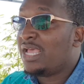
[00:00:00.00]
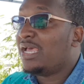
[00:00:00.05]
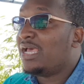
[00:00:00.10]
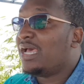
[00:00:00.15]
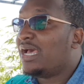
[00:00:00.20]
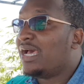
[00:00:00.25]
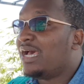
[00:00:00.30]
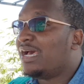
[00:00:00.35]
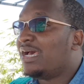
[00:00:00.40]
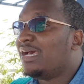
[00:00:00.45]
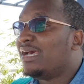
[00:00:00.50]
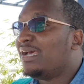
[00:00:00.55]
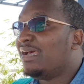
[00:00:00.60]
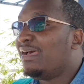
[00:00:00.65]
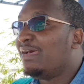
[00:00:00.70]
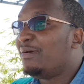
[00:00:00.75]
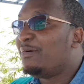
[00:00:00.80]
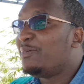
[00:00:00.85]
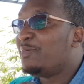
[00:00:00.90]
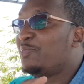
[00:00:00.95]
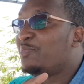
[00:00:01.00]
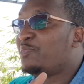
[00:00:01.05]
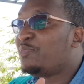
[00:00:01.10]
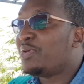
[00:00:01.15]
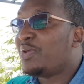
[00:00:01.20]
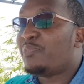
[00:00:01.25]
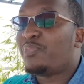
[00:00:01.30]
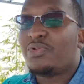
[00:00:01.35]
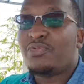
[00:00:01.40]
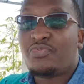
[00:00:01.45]
uh,
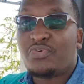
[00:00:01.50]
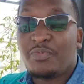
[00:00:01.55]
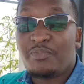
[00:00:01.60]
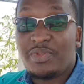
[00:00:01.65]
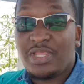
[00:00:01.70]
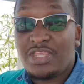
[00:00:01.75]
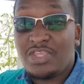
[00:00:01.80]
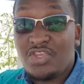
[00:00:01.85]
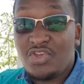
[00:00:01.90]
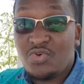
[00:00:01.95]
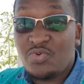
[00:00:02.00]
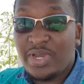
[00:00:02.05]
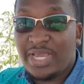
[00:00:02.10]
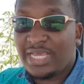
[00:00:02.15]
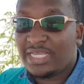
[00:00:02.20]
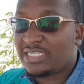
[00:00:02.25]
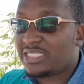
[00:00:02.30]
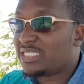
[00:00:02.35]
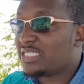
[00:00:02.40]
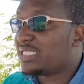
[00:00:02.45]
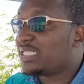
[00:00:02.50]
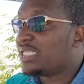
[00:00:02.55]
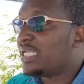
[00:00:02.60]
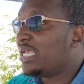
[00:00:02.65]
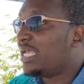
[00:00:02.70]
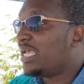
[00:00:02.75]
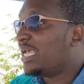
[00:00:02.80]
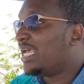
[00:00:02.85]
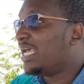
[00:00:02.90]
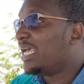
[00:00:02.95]
people from the US,
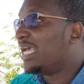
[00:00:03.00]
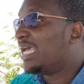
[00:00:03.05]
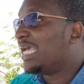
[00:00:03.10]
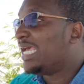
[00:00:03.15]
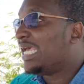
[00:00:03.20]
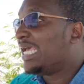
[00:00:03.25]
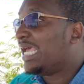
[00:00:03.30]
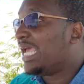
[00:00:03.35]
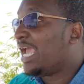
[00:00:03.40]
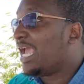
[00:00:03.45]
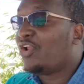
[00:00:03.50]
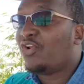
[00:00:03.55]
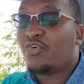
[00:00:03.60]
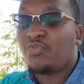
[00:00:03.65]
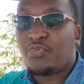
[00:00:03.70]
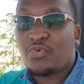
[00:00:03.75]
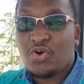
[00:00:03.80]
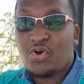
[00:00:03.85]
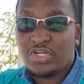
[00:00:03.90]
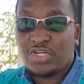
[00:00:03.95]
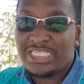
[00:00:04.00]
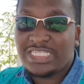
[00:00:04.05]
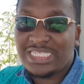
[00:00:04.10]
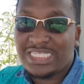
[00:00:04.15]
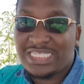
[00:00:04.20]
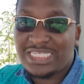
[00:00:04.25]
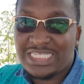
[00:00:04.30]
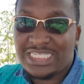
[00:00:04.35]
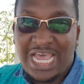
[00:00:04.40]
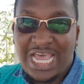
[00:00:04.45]
and of
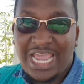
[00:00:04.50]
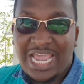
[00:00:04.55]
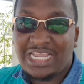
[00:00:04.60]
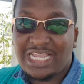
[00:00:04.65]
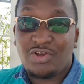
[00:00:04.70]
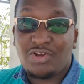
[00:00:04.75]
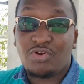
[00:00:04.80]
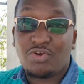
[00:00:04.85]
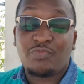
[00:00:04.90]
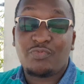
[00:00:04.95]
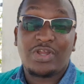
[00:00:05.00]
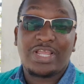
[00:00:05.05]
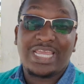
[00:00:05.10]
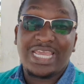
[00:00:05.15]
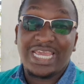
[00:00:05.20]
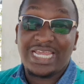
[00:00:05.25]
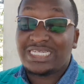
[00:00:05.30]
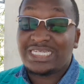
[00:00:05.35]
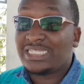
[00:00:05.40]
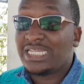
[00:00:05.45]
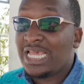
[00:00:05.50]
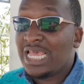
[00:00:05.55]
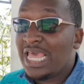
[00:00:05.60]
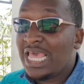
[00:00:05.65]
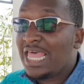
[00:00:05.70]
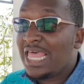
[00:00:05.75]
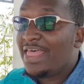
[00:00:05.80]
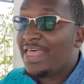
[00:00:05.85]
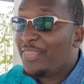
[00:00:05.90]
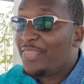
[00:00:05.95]
course, I cannot forget
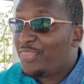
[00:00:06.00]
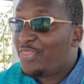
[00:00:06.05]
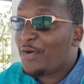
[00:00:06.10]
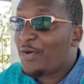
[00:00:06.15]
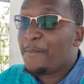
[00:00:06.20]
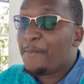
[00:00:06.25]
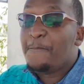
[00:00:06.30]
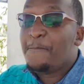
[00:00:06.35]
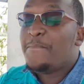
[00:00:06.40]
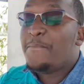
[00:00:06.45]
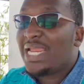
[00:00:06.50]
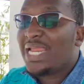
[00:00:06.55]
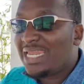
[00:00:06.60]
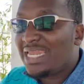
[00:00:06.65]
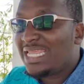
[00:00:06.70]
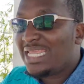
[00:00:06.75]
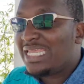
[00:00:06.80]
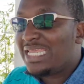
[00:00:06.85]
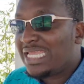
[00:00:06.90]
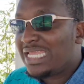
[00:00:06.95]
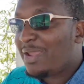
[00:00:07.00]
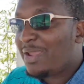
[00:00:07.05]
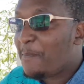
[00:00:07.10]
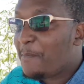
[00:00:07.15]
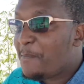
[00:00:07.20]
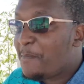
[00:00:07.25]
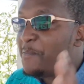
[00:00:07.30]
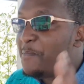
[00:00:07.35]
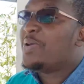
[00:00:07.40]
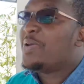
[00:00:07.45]
the many
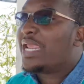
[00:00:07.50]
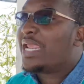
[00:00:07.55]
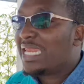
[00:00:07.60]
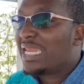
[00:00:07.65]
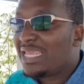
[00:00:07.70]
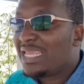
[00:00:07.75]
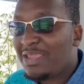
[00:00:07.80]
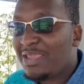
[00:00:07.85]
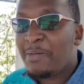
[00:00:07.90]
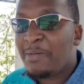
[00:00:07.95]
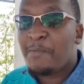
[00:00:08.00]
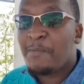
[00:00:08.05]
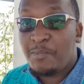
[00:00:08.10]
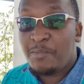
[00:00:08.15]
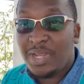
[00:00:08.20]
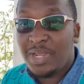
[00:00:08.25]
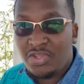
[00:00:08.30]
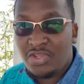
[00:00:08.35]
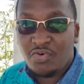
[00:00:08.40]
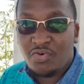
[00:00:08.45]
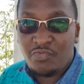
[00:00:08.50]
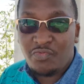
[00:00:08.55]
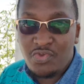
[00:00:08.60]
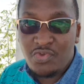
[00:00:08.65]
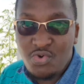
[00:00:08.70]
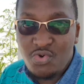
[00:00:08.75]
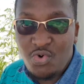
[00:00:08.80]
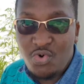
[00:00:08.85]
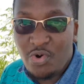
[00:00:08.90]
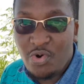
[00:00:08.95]
of you
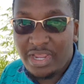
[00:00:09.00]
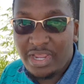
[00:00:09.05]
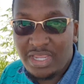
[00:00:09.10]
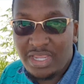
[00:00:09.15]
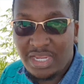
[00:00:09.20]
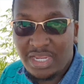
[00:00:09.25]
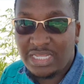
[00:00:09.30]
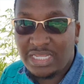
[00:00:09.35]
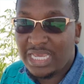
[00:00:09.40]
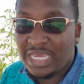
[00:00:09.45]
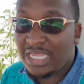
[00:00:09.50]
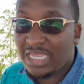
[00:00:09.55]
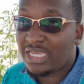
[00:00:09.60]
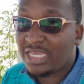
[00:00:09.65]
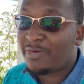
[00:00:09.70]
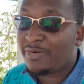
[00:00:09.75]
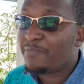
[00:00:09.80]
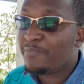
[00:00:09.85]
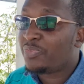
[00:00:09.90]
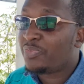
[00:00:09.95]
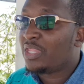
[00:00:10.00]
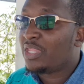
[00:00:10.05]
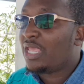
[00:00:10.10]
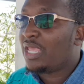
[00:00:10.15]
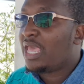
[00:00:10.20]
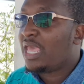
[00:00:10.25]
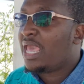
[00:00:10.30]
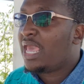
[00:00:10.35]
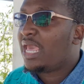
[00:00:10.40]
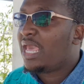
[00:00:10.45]
who are here in Kenya.
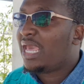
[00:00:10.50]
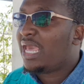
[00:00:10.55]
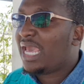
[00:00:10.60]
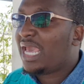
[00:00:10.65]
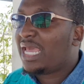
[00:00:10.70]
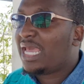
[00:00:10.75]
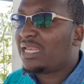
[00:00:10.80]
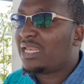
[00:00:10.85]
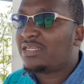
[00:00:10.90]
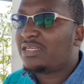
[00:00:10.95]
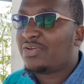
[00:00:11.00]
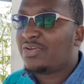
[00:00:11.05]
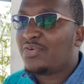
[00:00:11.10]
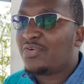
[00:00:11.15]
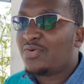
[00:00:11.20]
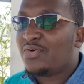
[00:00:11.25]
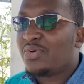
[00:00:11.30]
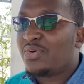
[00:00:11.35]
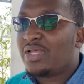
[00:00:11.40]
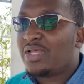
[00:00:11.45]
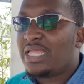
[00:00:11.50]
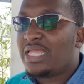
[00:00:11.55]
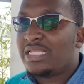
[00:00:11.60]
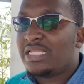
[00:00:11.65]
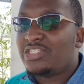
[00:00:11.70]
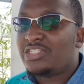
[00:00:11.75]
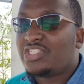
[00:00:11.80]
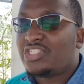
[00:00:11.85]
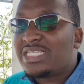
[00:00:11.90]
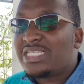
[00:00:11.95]
And
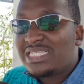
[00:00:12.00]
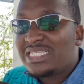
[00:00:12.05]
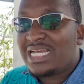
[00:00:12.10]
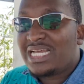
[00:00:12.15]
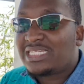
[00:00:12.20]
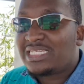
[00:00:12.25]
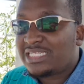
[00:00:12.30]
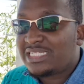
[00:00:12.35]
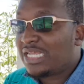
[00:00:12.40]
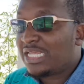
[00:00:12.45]
just that